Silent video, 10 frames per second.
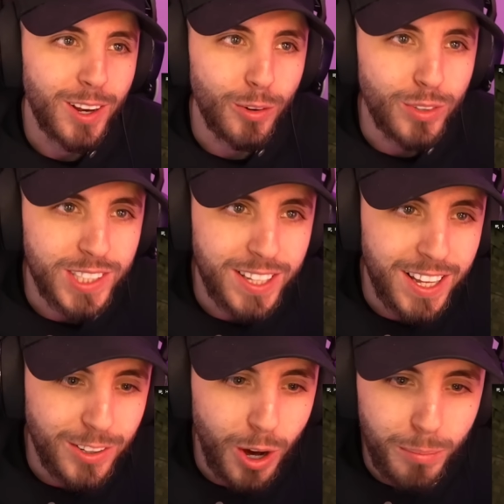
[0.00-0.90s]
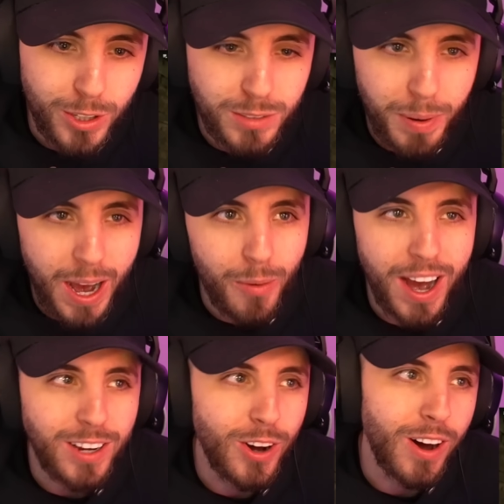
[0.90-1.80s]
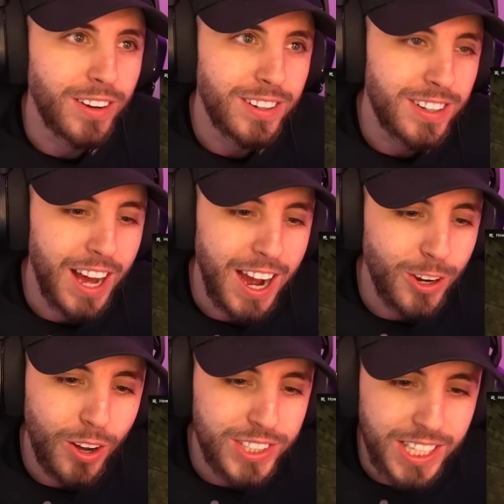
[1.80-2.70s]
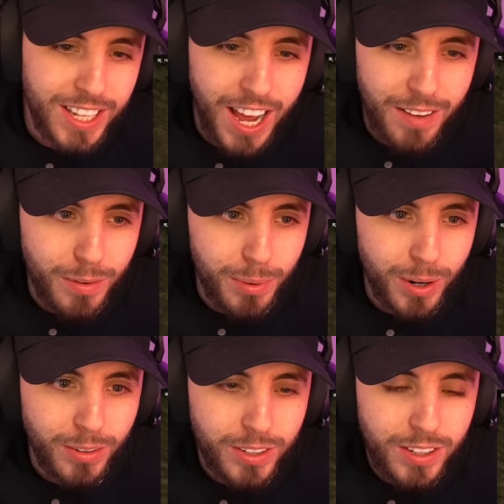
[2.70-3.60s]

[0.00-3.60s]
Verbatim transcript: losing their dominance power. I can't, I can't see that ever, usually bro. Usually